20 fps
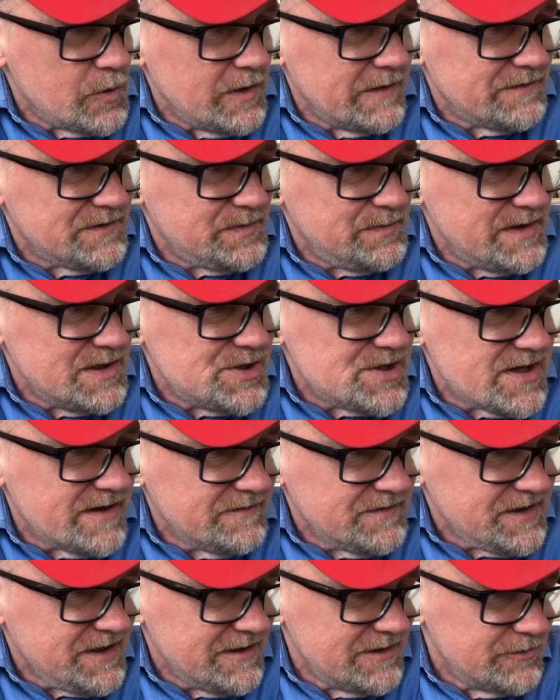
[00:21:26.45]
if
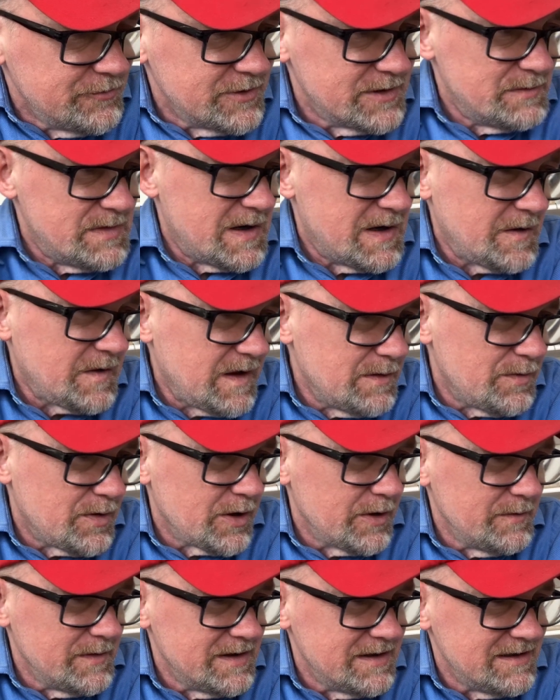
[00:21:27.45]
Spichevsky knew about the
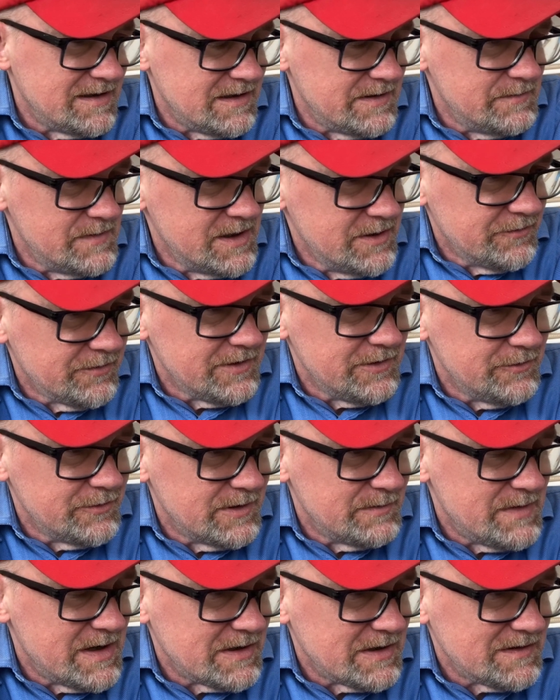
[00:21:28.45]
apartment, then Dmitri knew
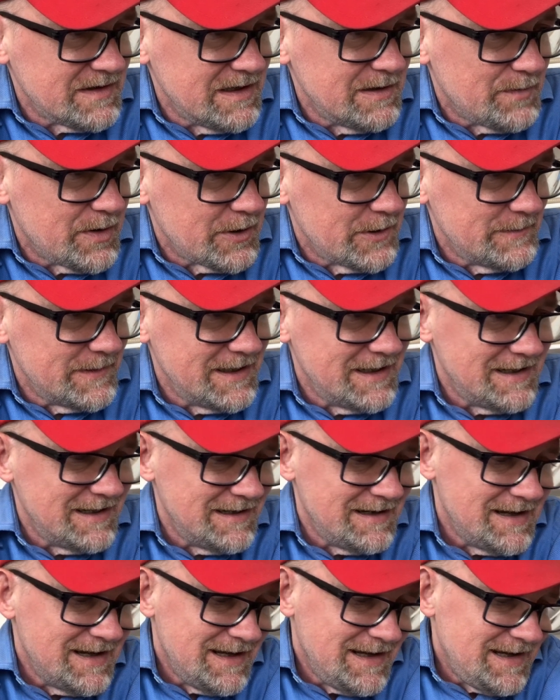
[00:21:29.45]
about the apartment,
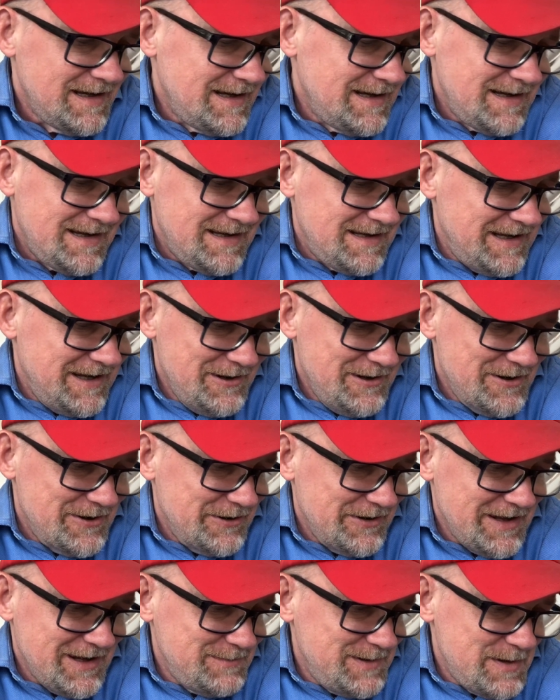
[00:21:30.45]
and, you
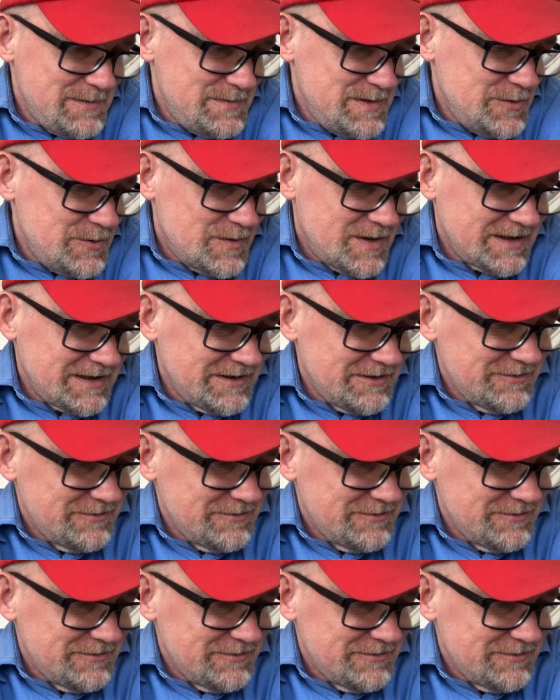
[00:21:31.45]
know, that may be one of the